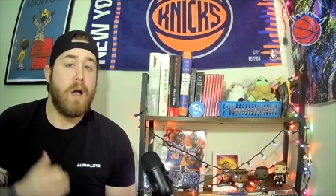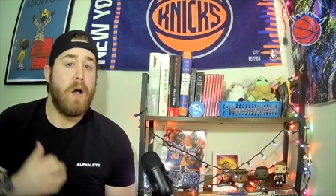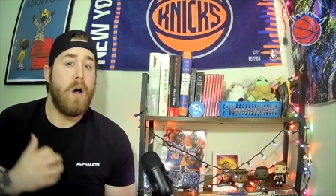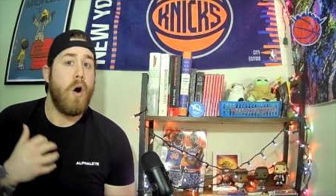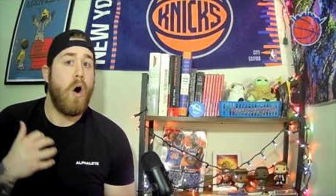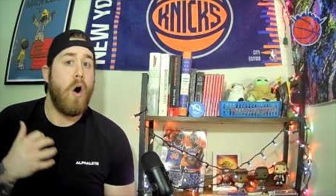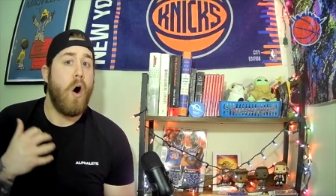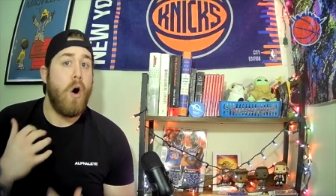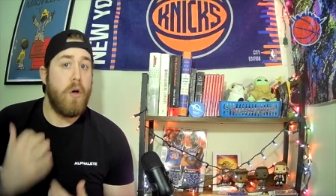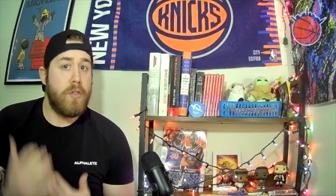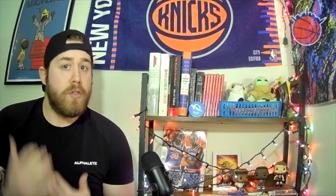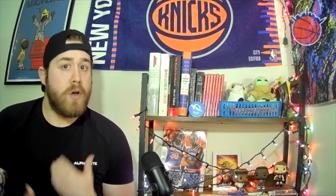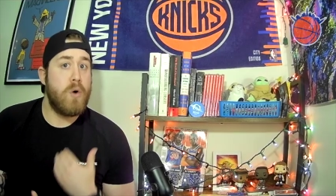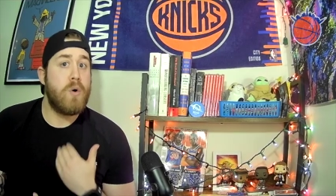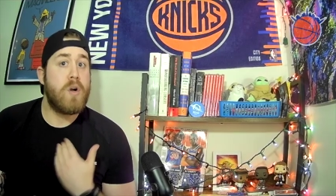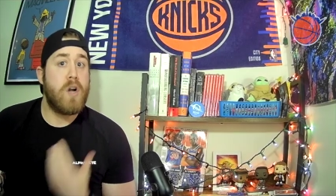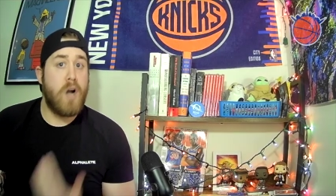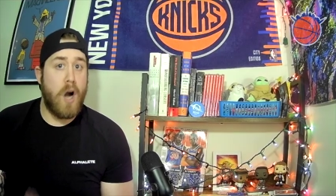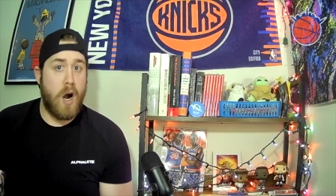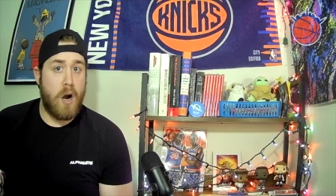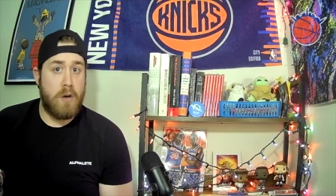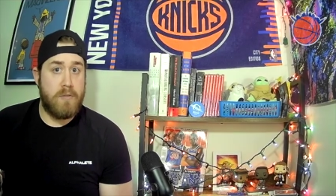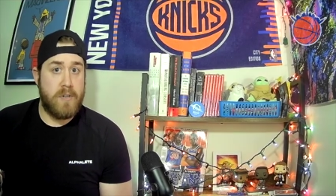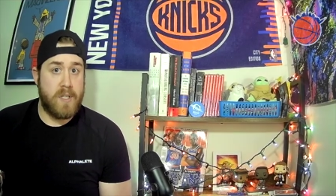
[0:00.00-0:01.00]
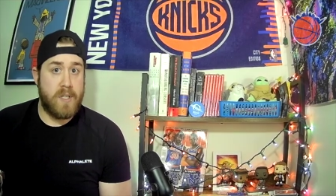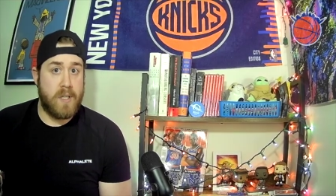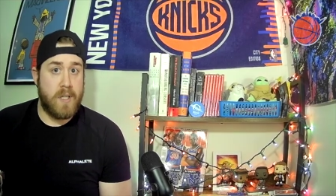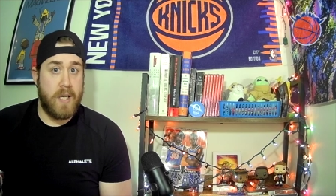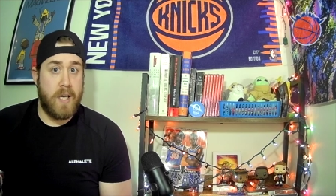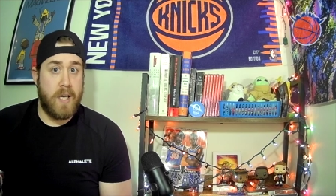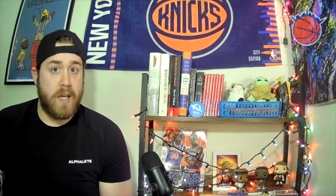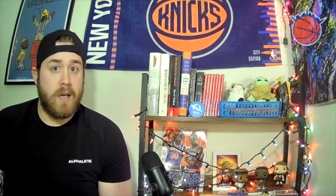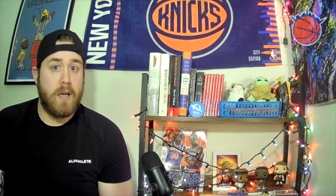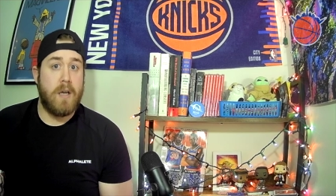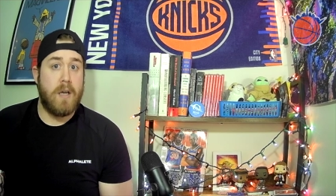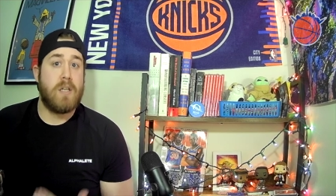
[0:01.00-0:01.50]
Although
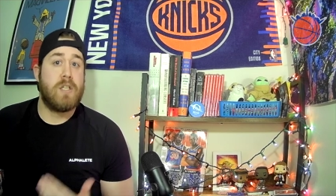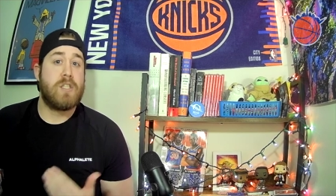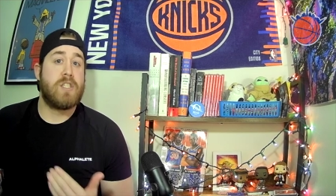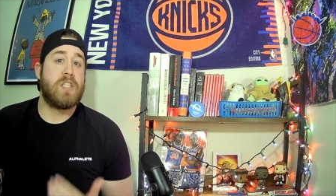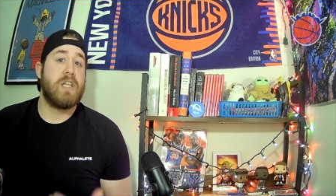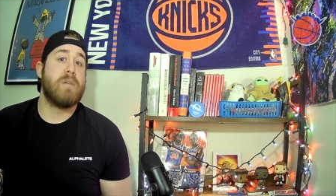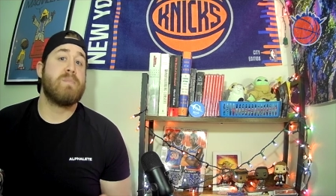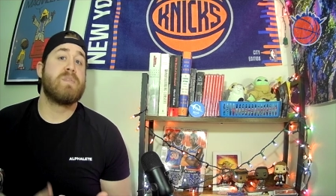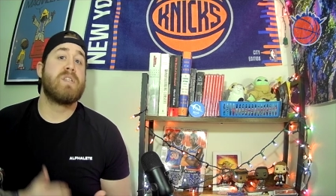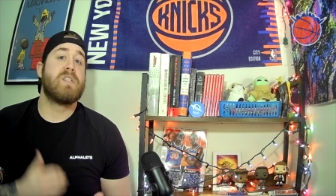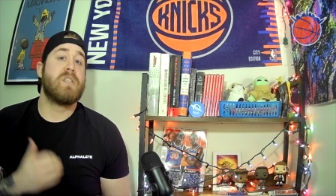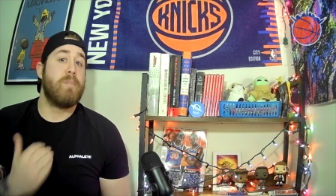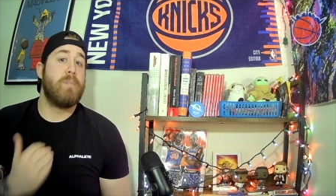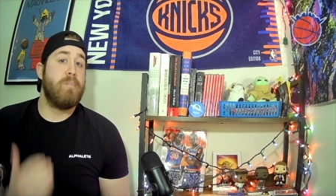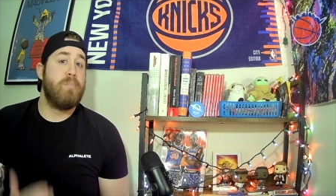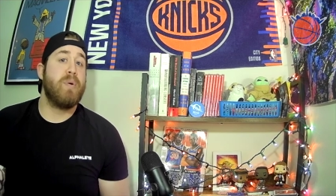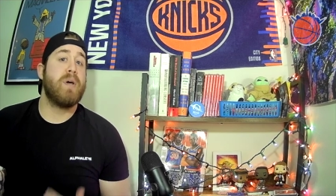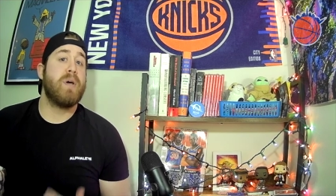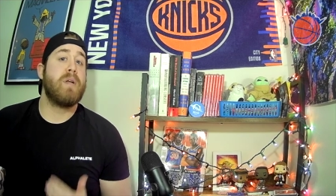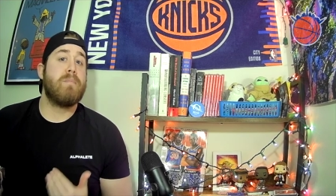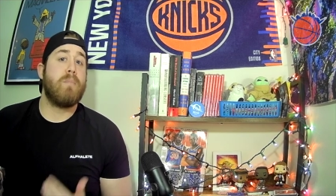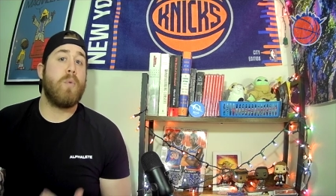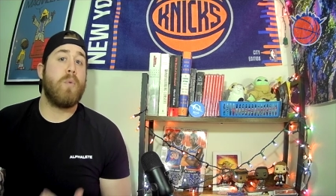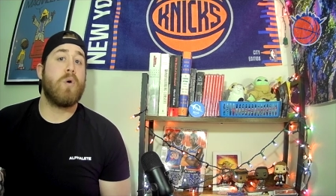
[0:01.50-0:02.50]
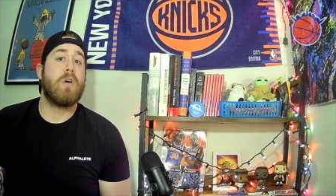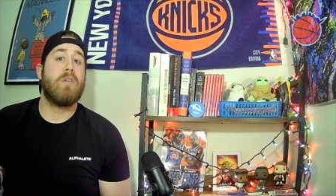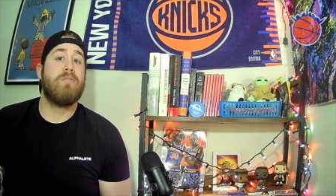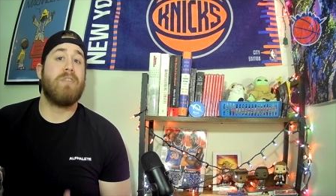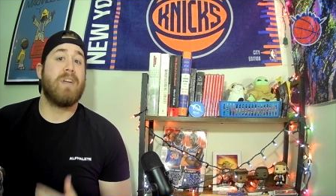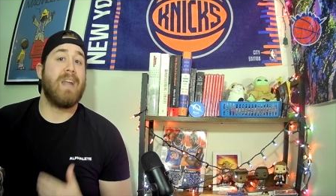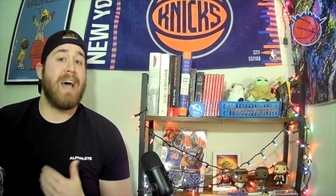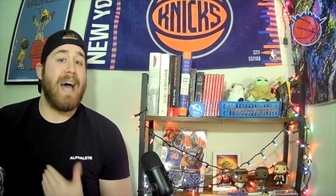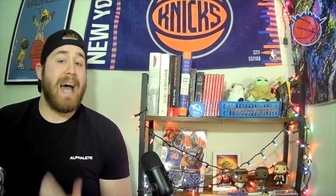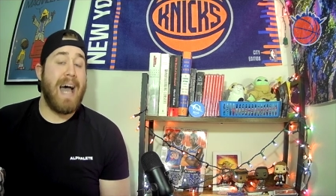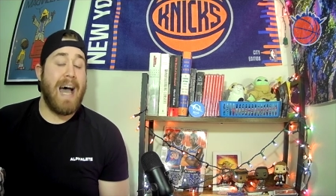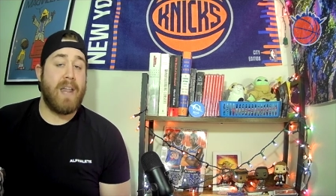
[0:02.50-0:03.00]
currently, Sims is a bit more of
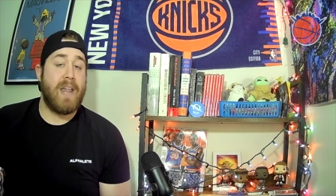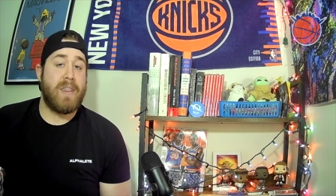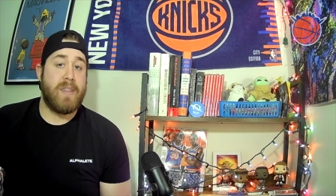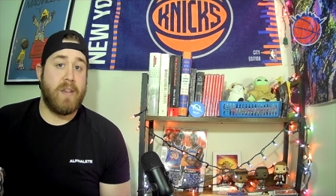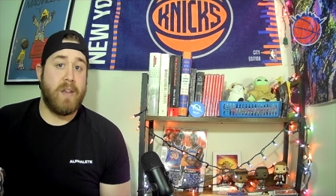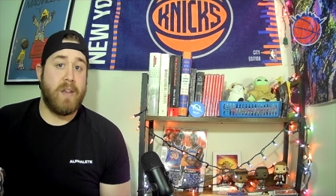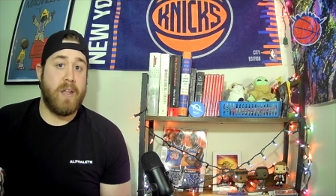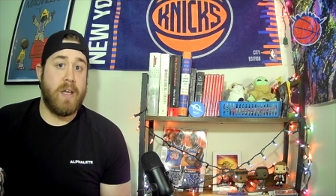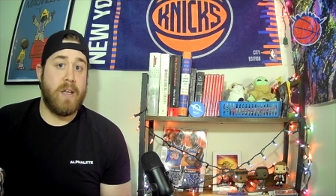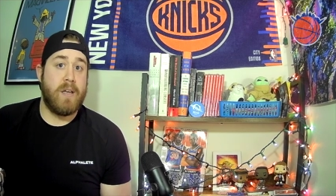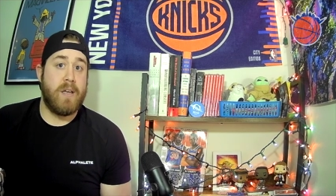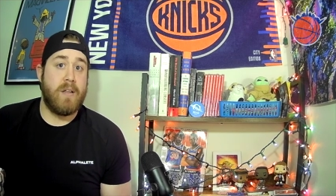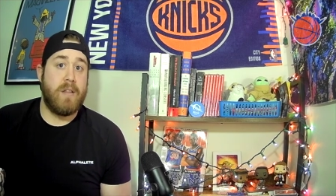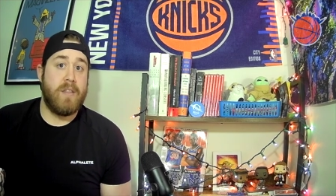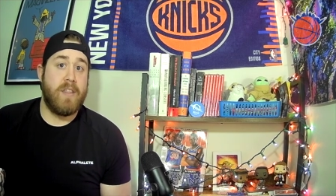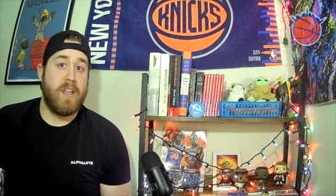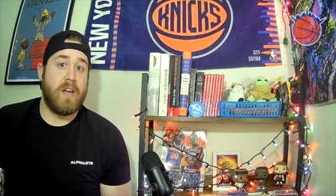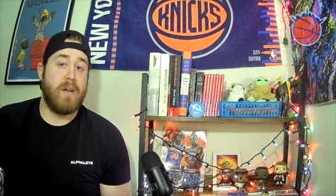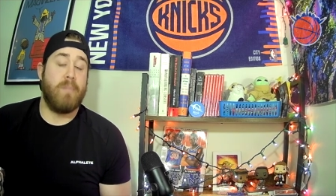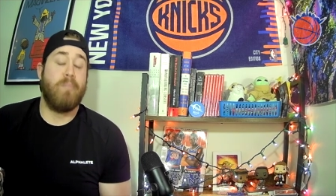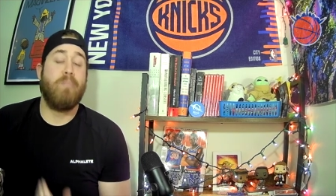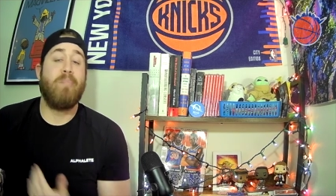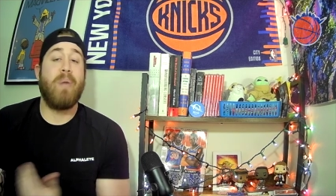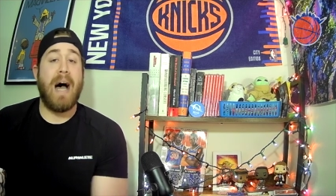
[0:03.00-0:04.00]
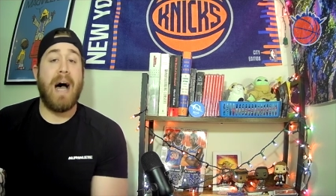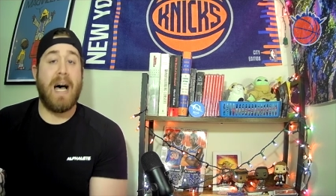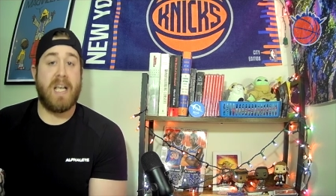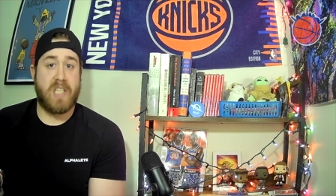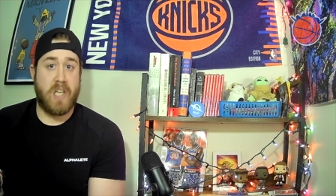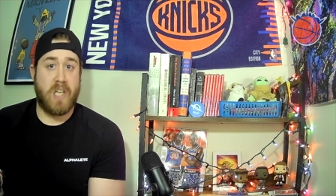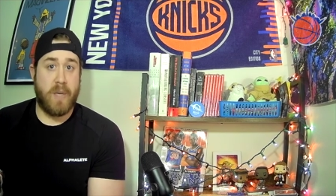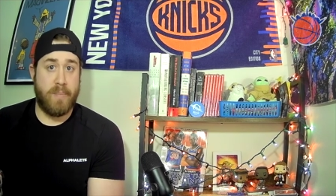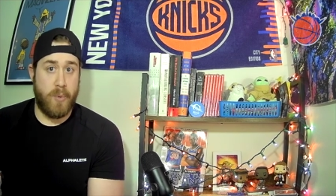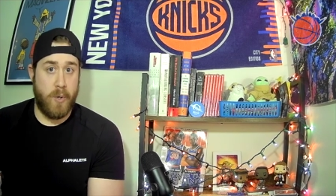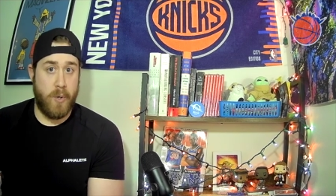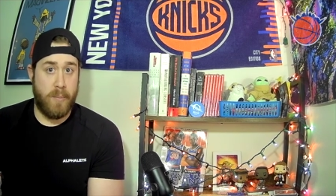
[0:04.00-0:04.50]
an athlete than a
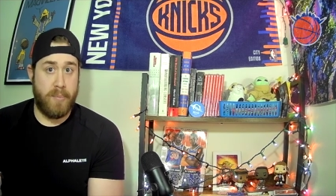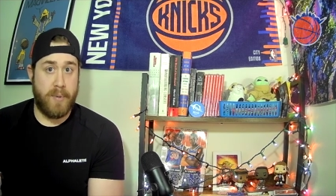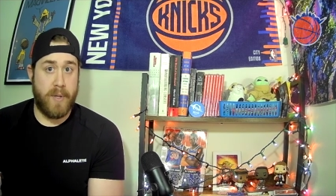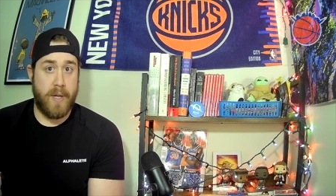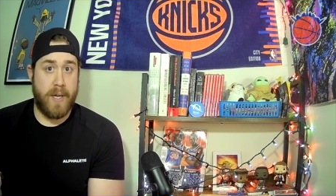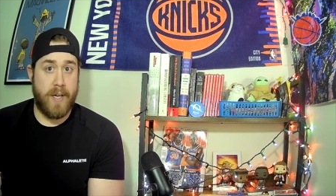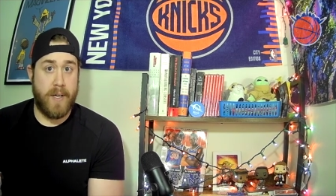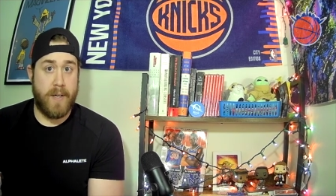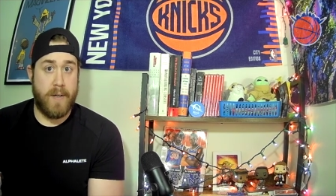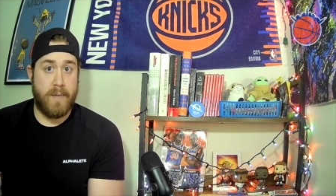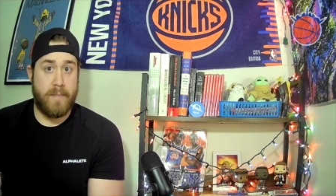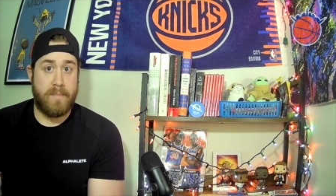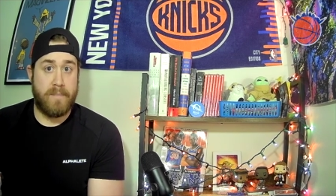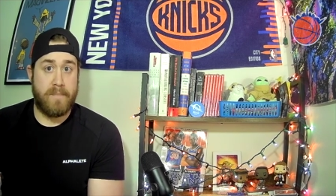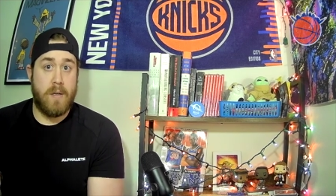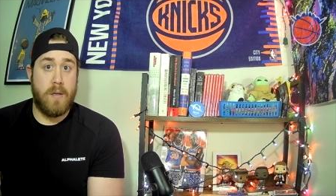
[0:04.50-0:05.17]
basketball player.